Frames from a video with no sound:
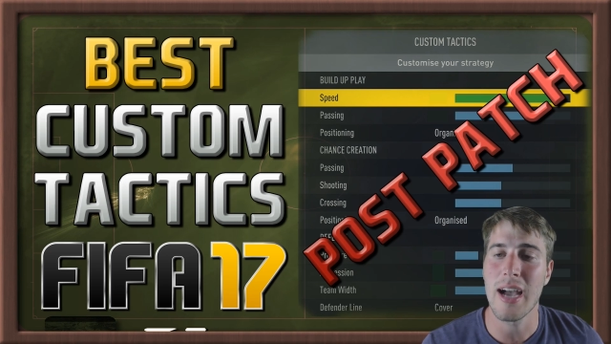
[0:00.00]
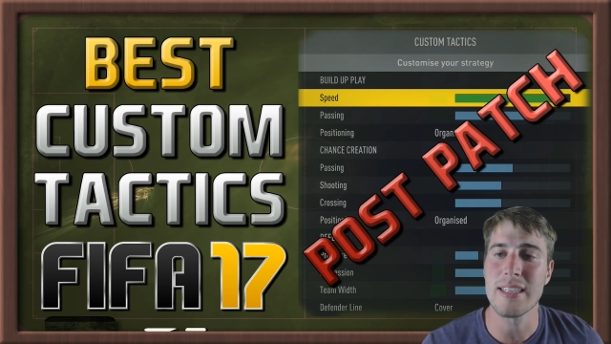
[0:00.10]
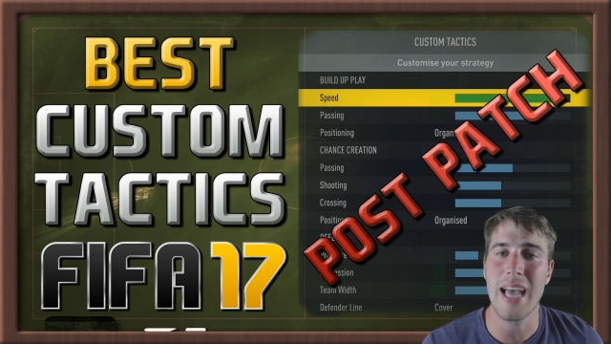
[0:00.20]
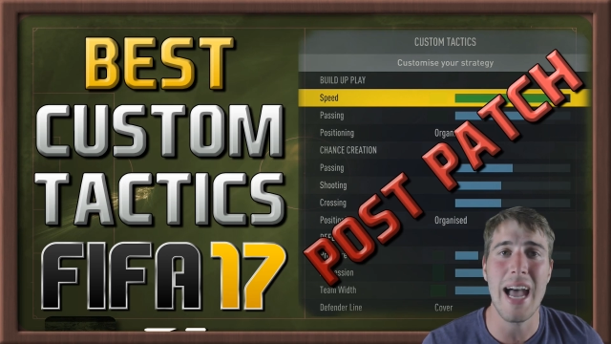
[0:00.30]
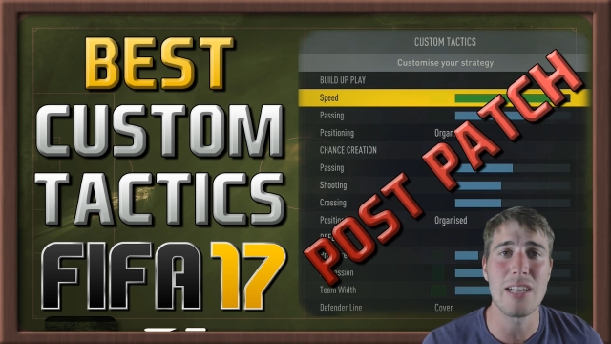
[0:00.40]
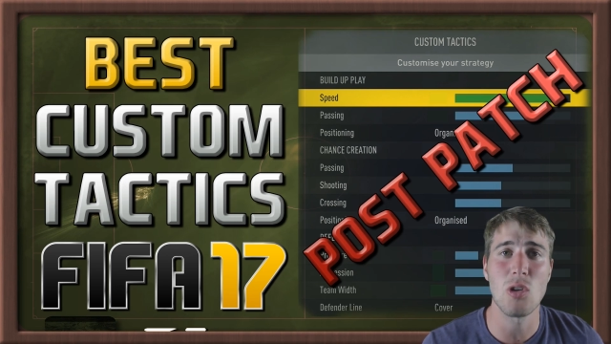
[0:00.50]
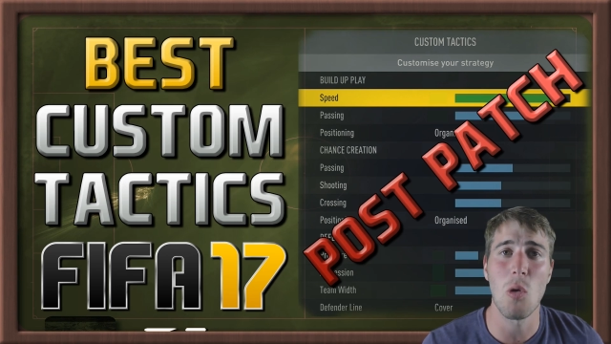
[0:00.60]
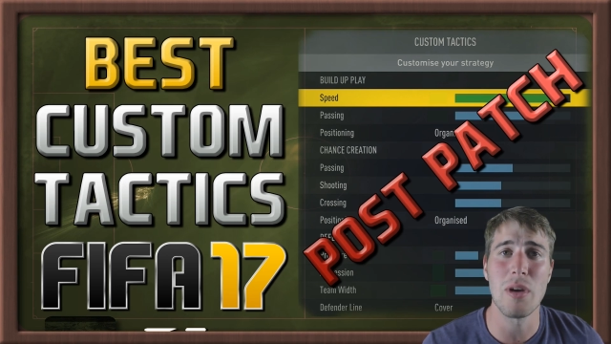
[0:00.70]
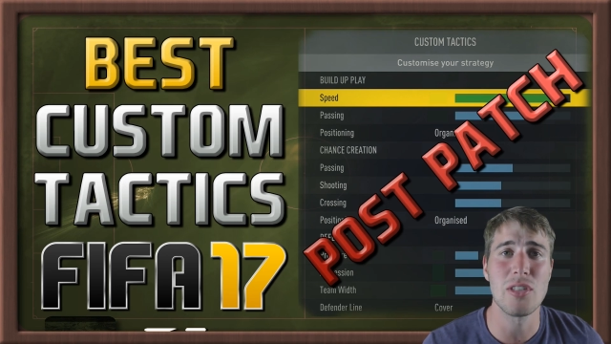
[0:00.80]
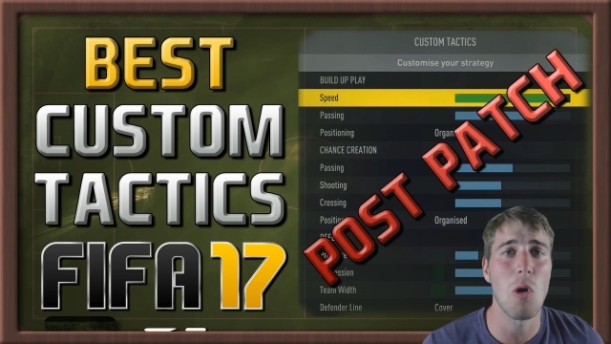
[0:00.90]
Guys,
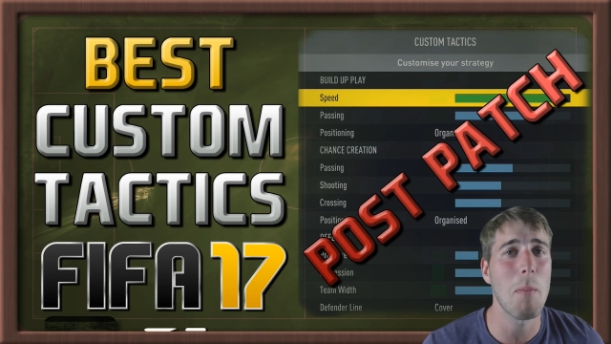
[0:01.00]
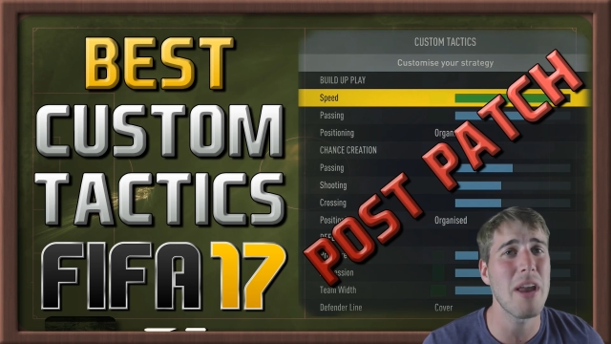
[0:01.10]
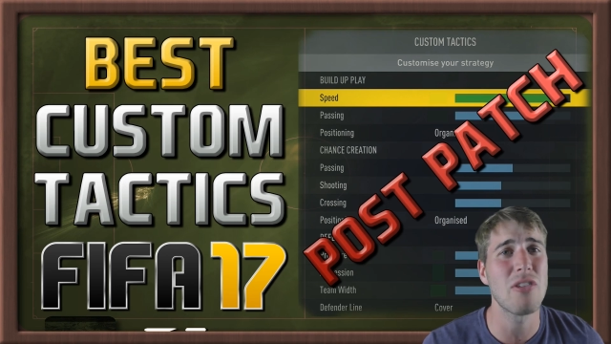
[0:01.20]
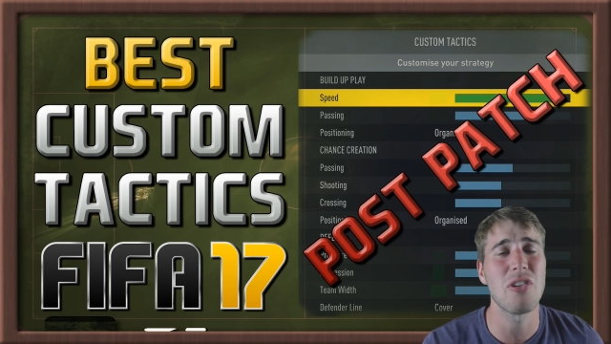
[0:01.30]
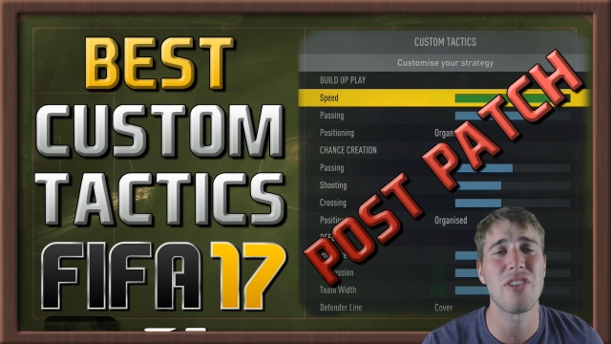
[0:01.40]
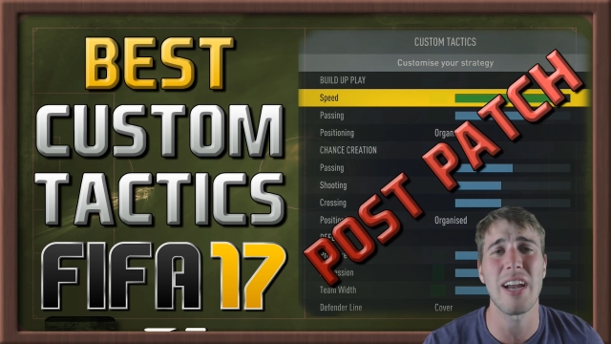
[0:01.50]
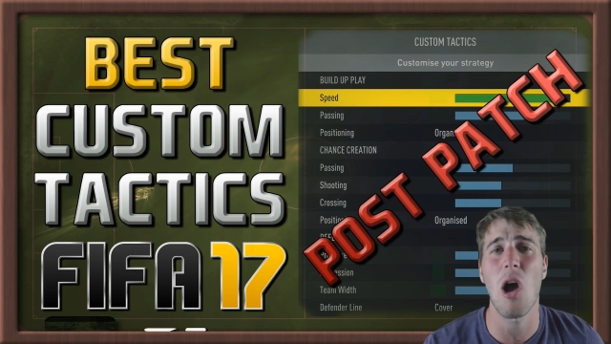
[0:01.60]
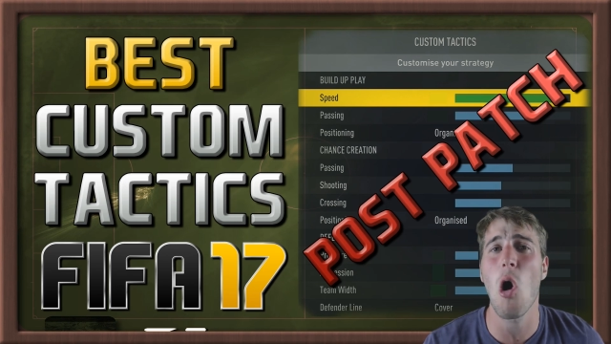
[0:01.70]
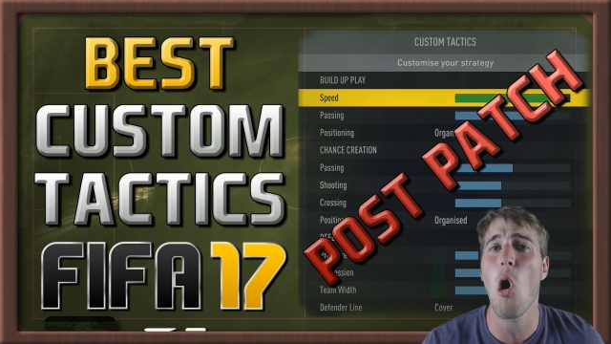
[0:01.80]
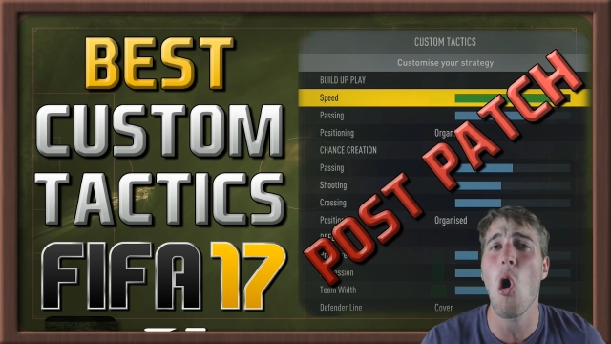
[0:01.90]
as always though, make sure to
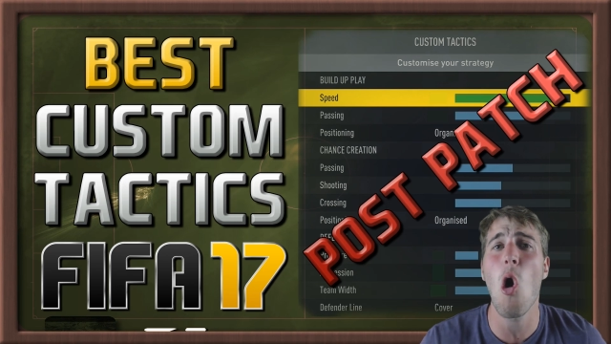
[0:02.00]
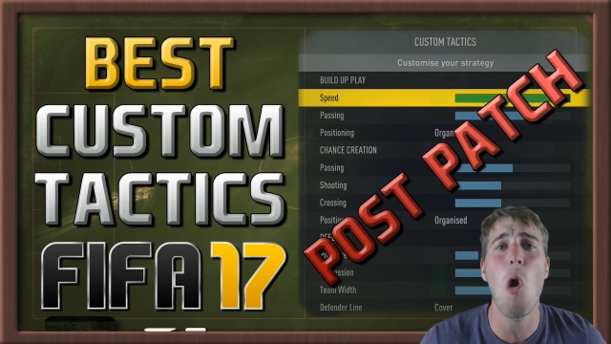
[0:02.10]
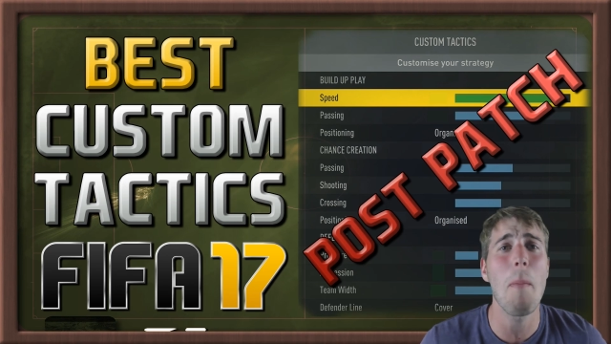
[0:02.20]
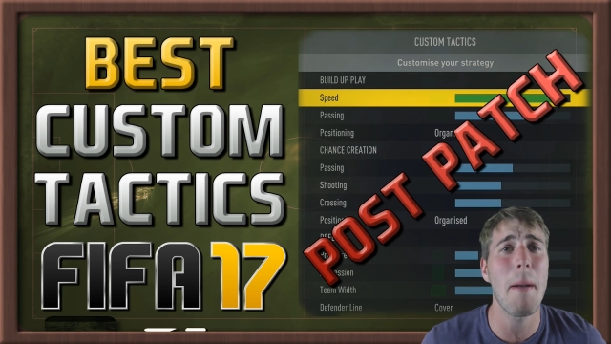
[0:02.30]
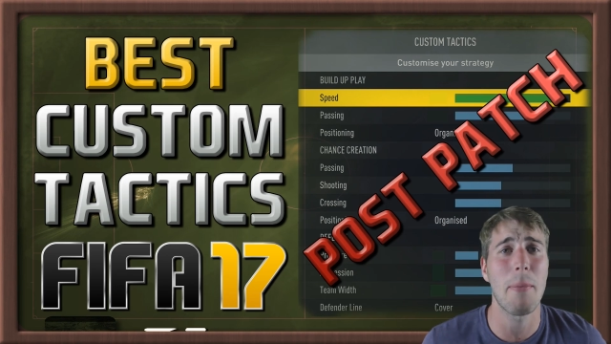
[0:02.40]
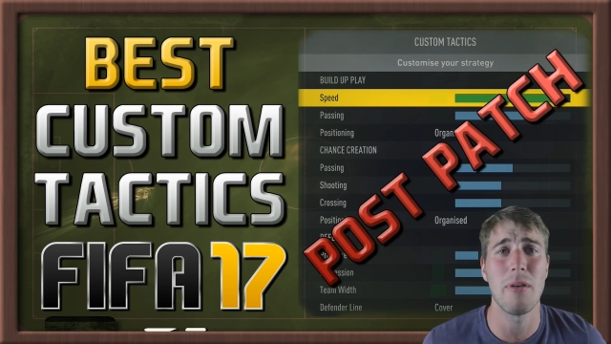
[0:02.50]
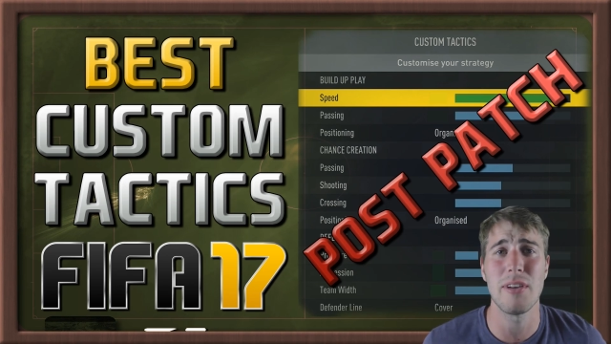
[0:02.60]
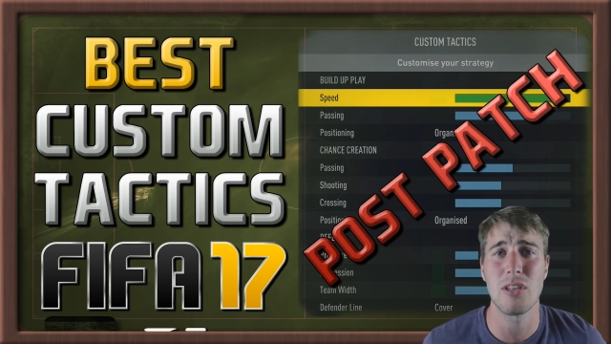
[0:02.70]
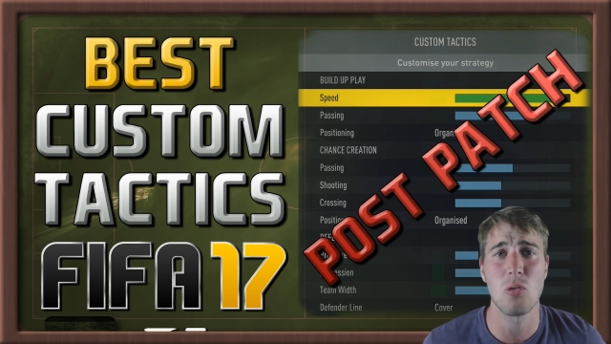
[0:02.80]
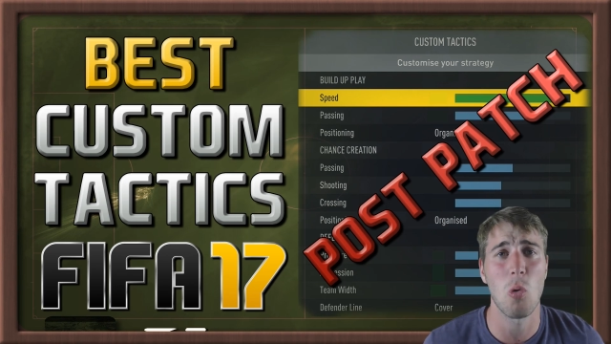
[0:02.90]
check out all my
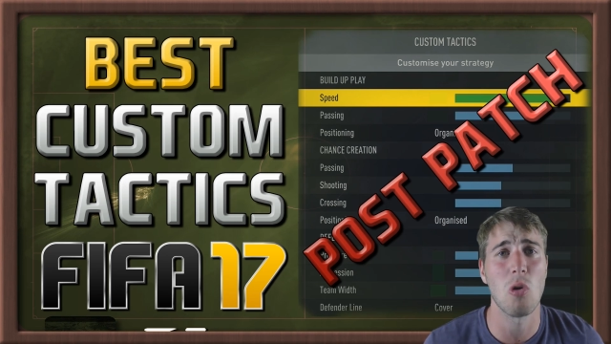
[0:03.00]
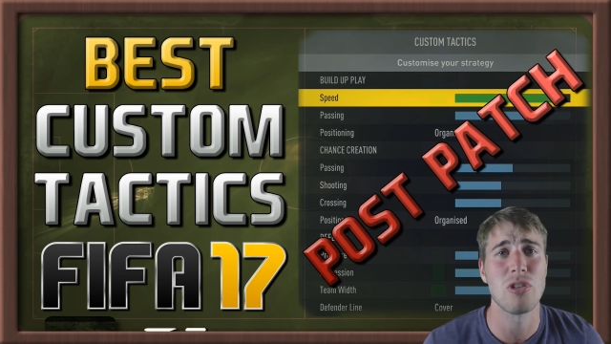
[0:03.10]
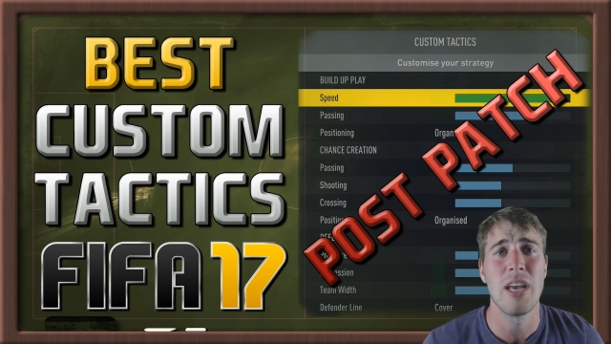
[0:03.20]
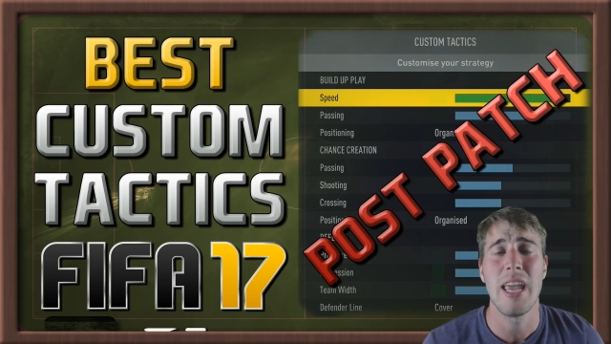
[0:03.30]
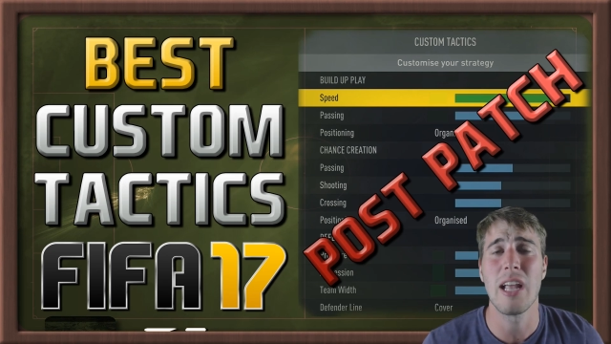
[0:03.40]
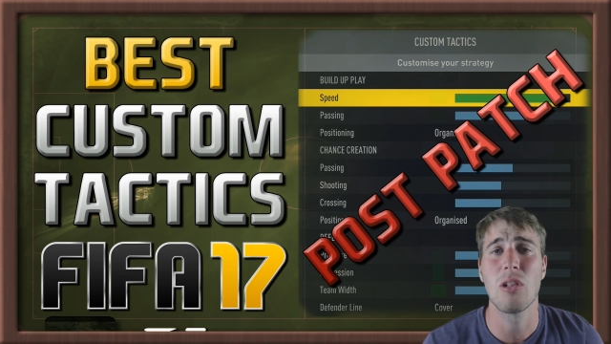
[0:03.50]
previous tutorials,